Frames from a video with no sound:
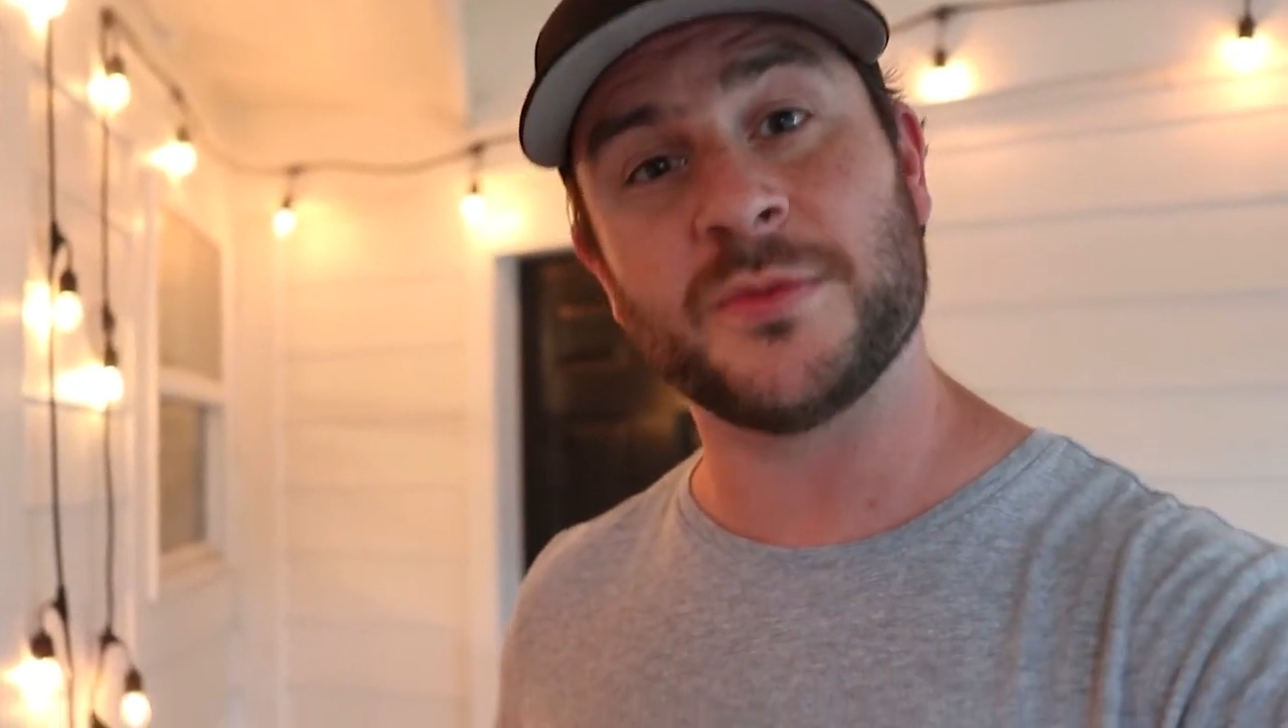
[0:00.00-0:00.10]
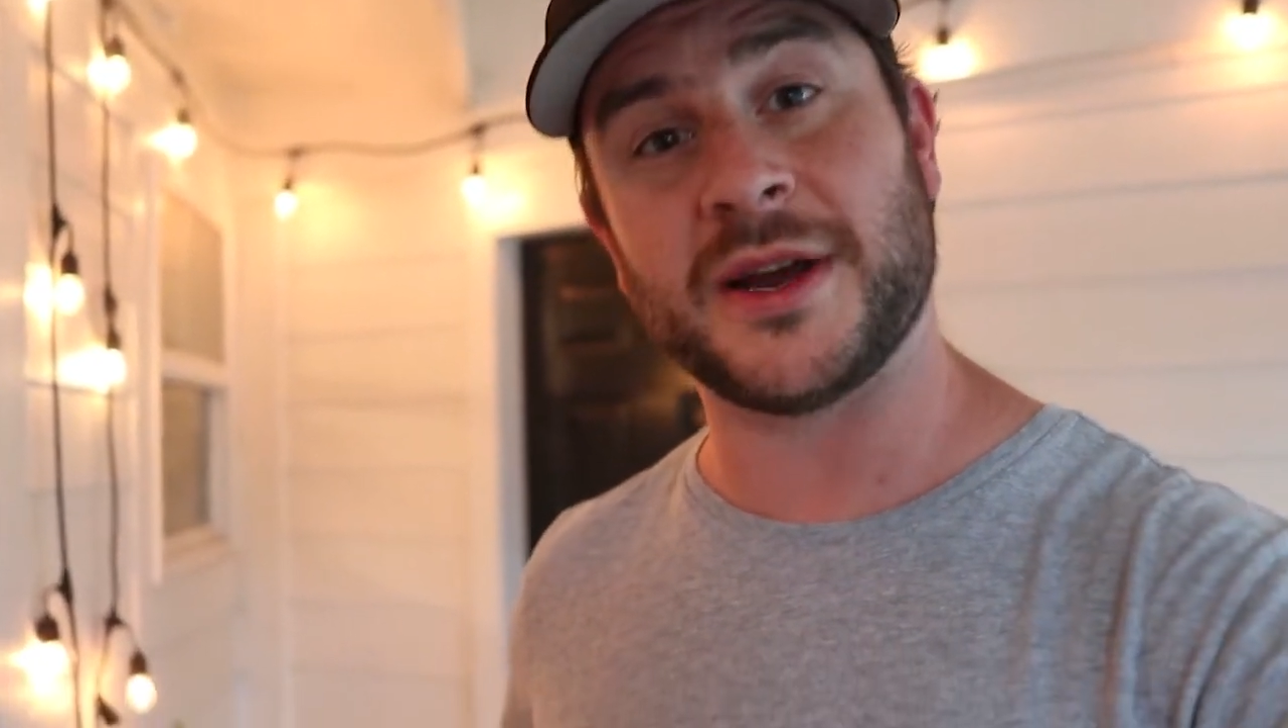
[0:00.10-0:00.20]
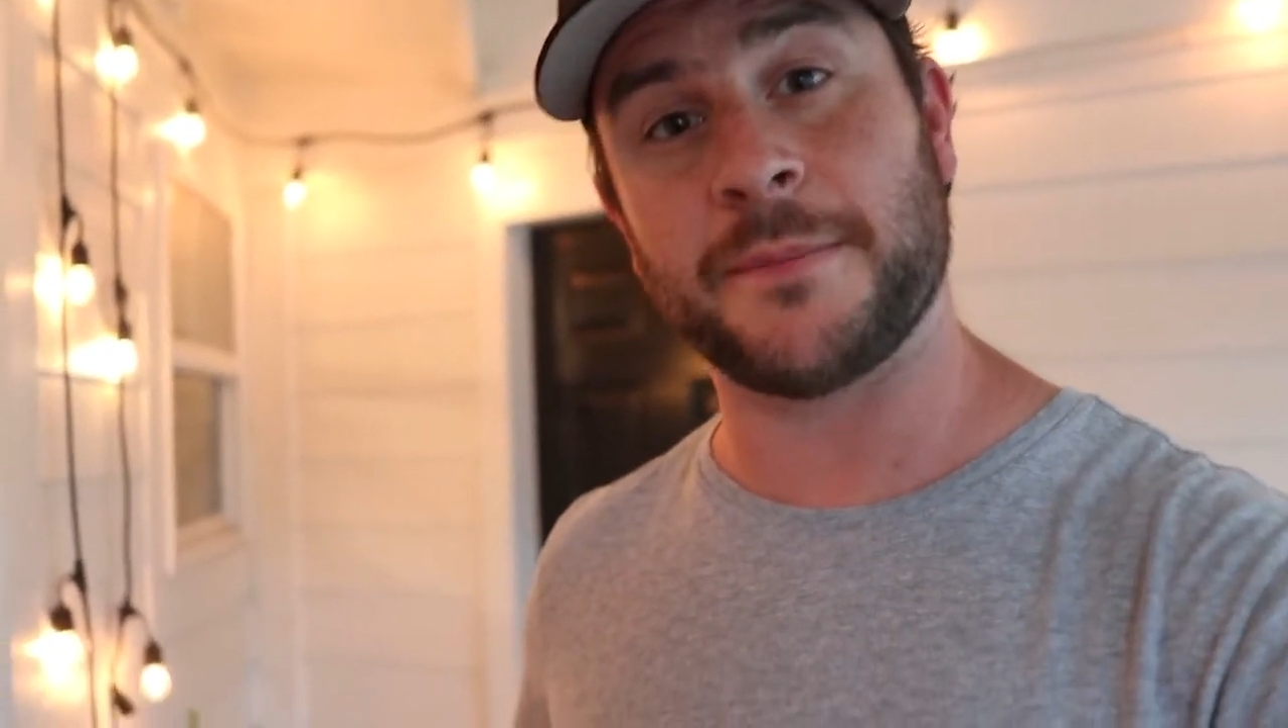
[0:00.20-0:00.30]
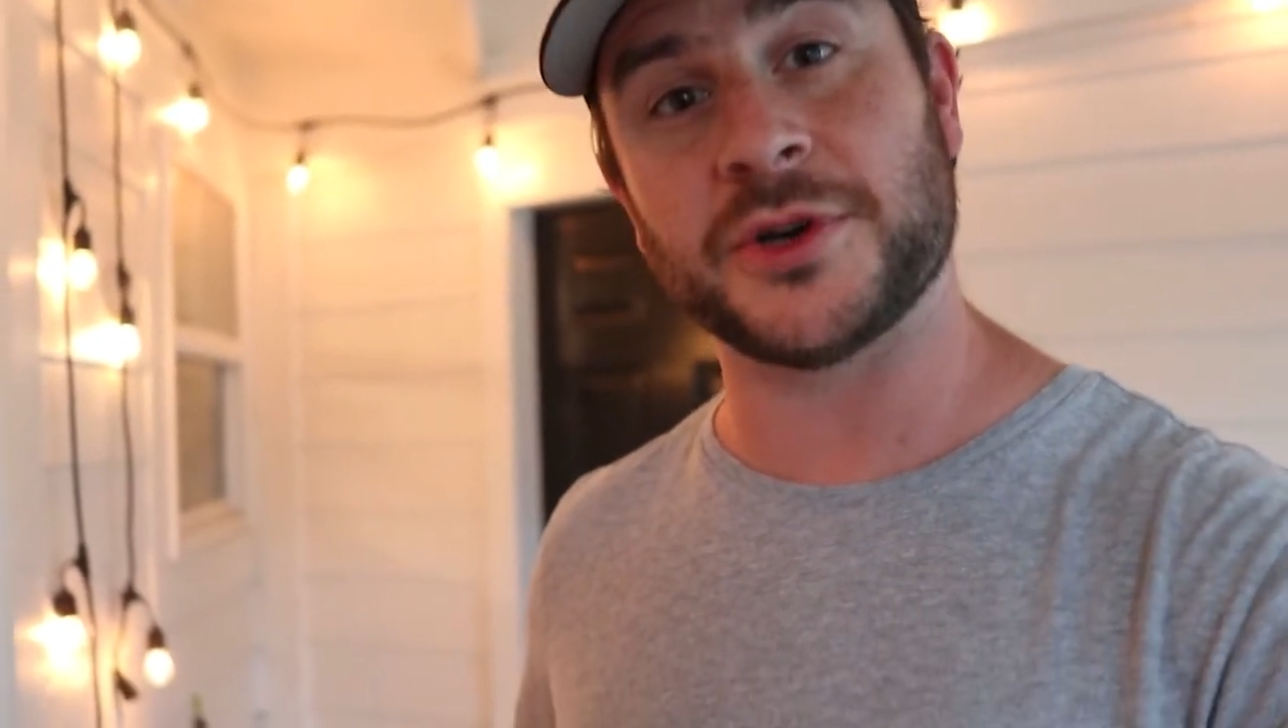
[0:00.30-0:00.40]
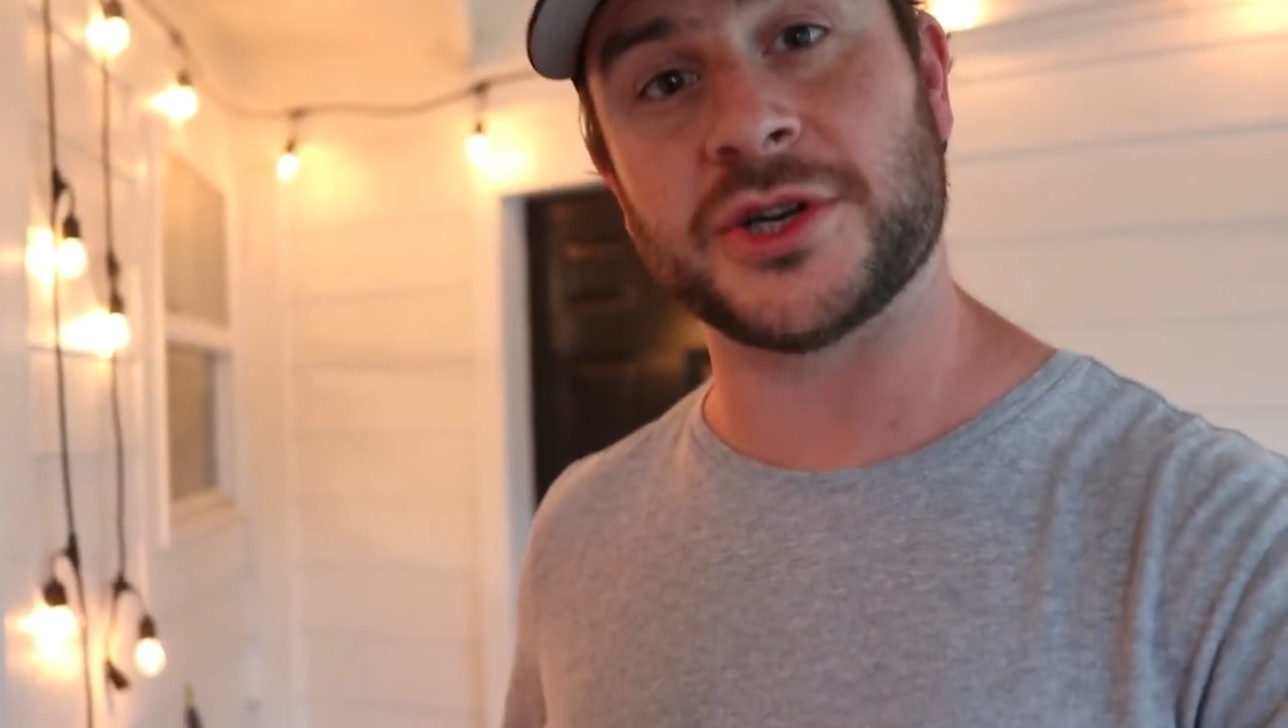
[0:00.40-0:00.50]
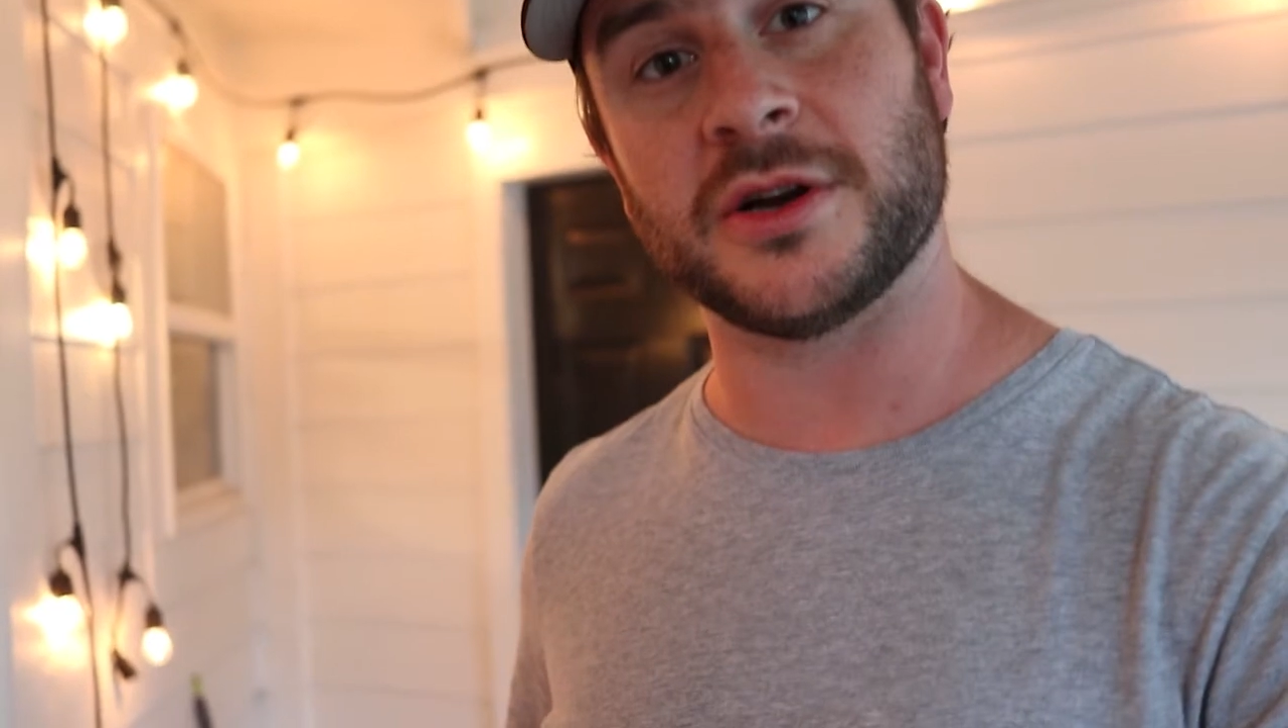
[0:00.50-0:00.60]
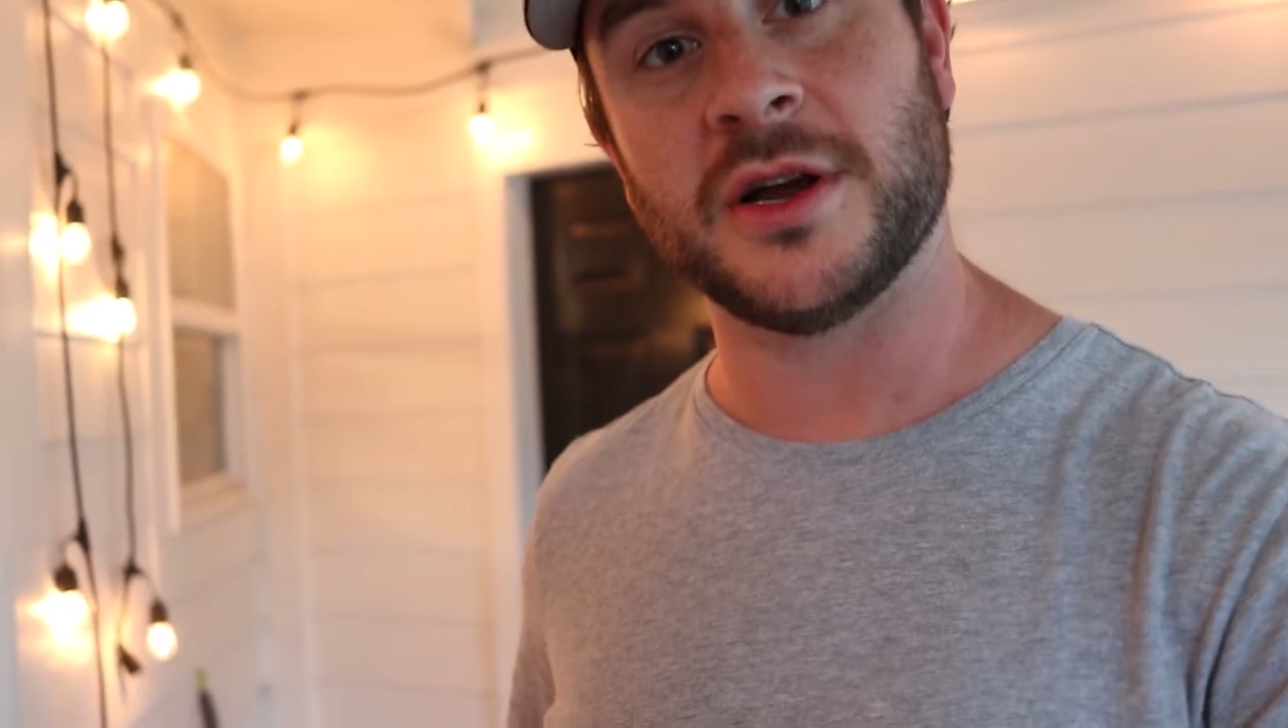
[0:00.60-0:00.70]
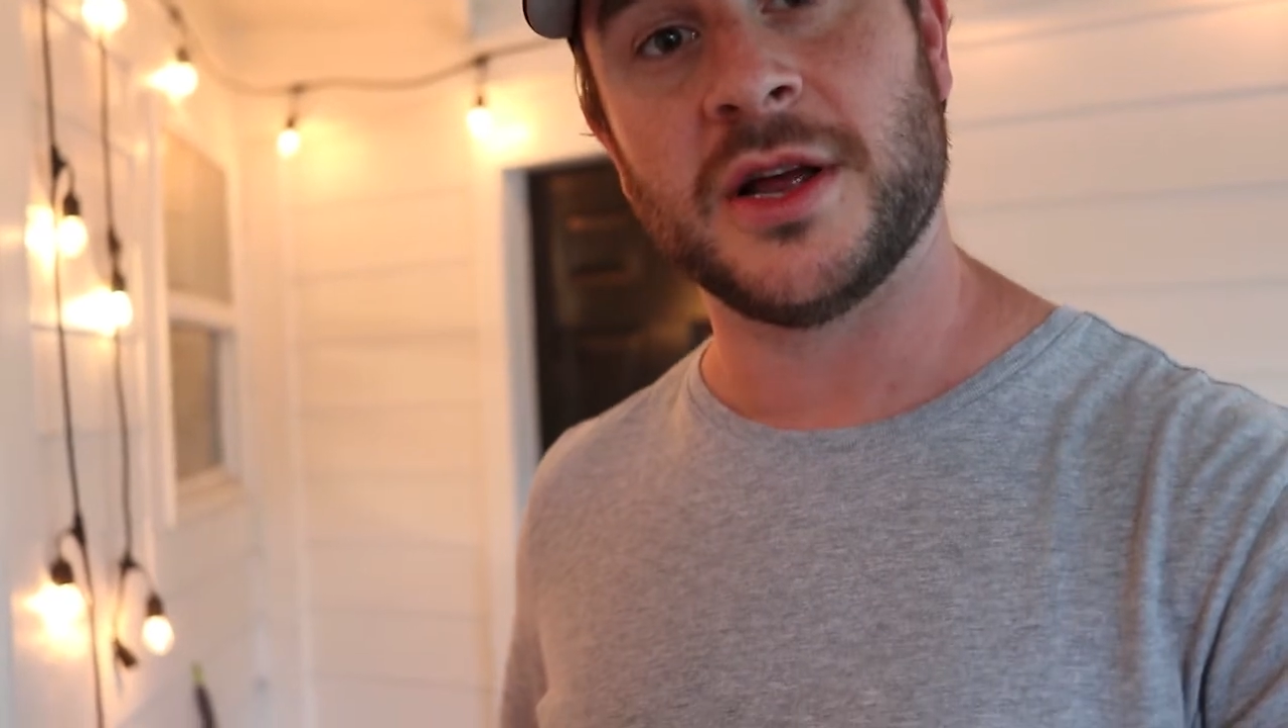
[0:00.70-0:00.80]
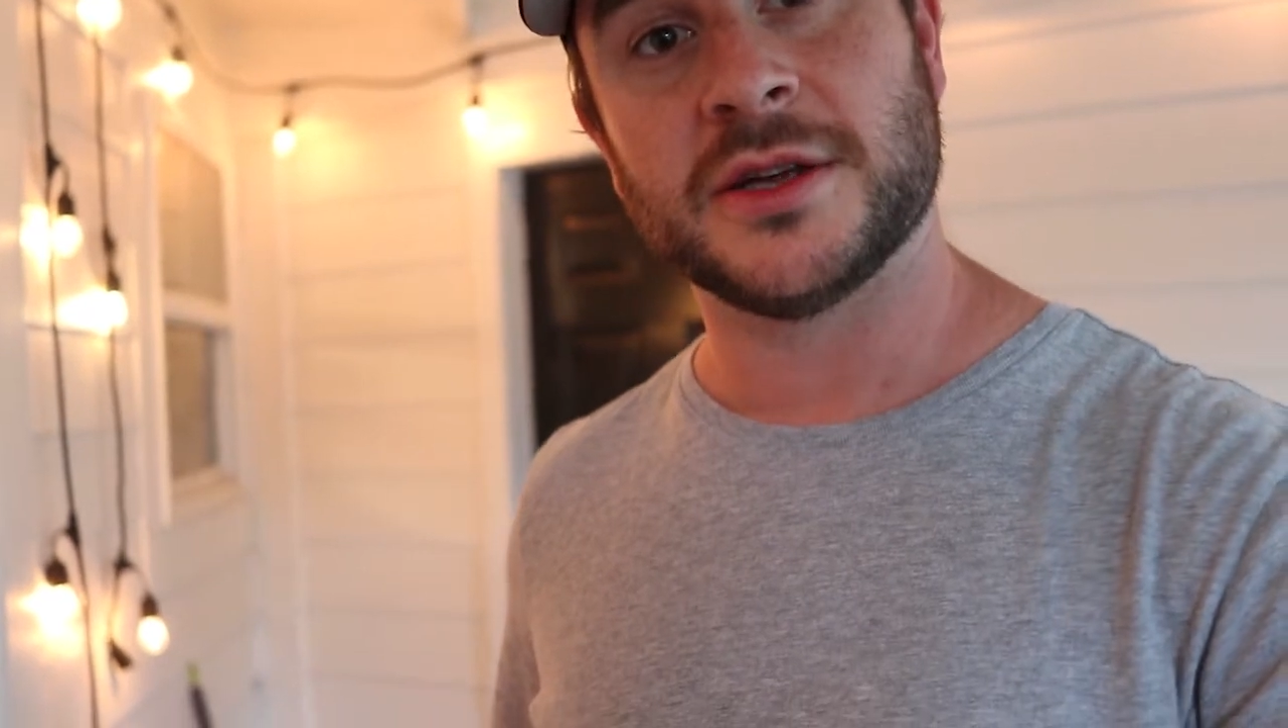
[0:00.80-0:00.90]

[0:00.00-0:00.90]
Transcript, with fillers: temperature